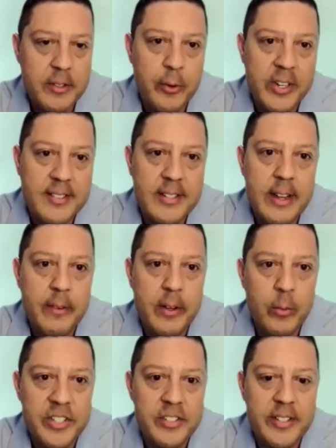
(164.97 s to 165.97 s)

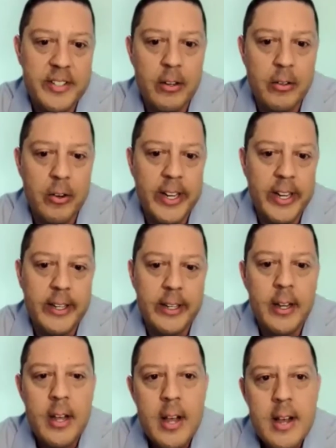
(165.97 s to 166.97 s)
47, which
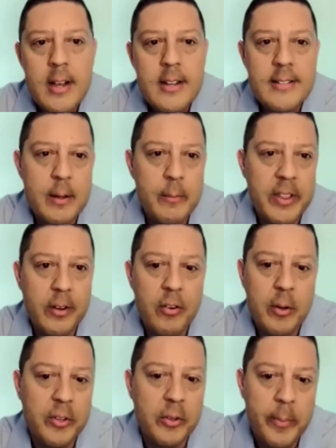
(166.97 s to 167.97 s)
downgraded some of the
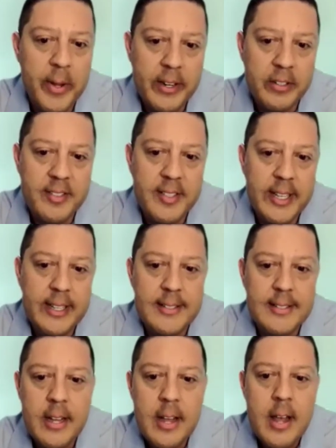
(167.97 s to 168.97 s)
criminal
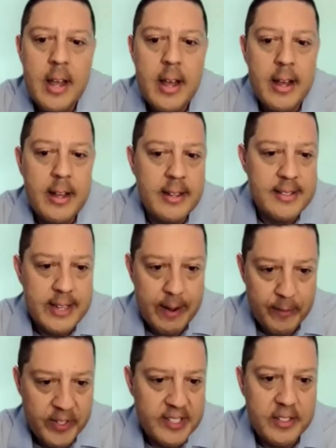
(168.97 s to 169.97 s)
penalties.
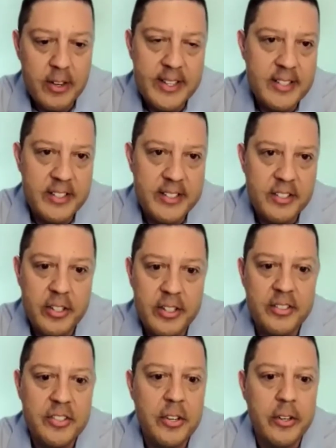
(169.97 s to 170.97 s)
San Francisco has a district
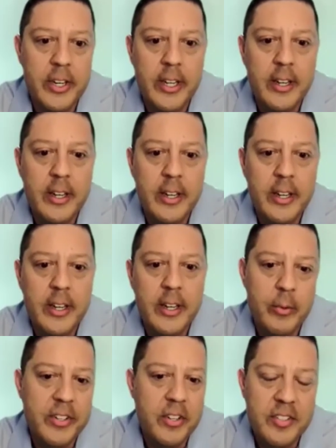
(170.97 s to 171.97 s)
attorney
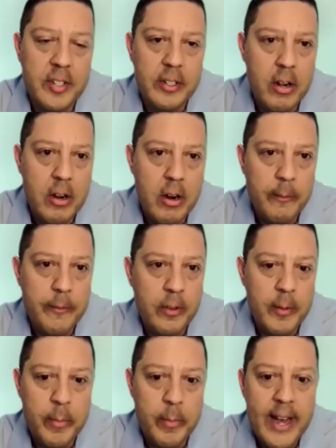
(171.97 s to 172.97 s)
committed to reducing the
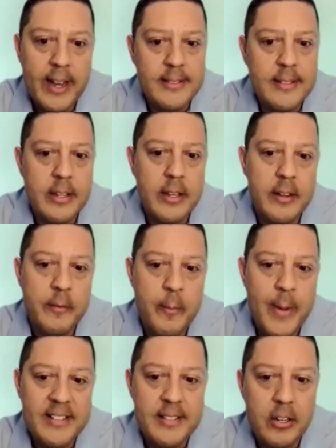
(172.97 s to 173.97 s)
harmful impacts
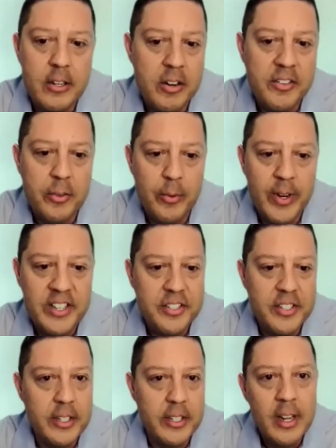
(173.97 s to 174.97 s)
of mass
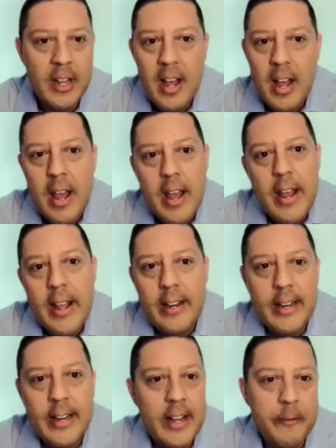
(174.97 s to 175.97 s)
incarceration.
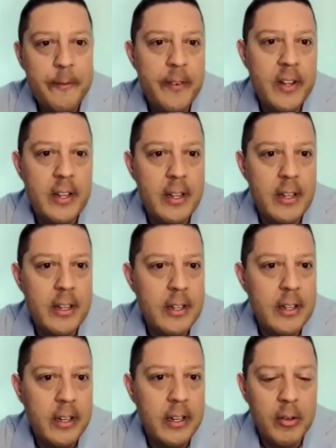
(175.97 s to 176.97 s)
And yet, if
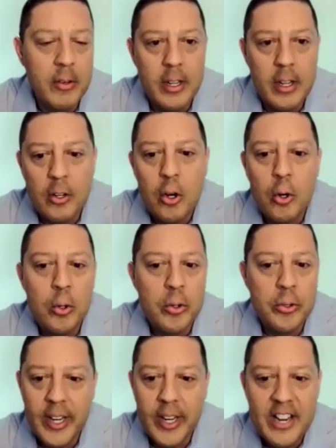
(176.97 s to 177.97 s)
a
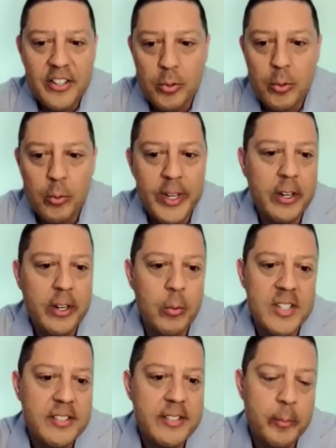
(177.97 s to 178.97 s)
cold or casual
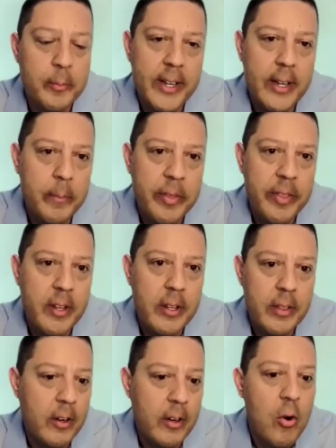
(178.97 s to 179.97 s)
reader was to pick up
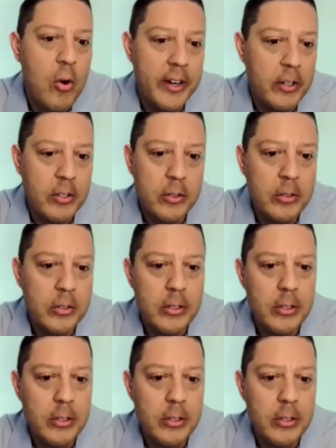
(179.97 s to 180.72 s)
the Chronicle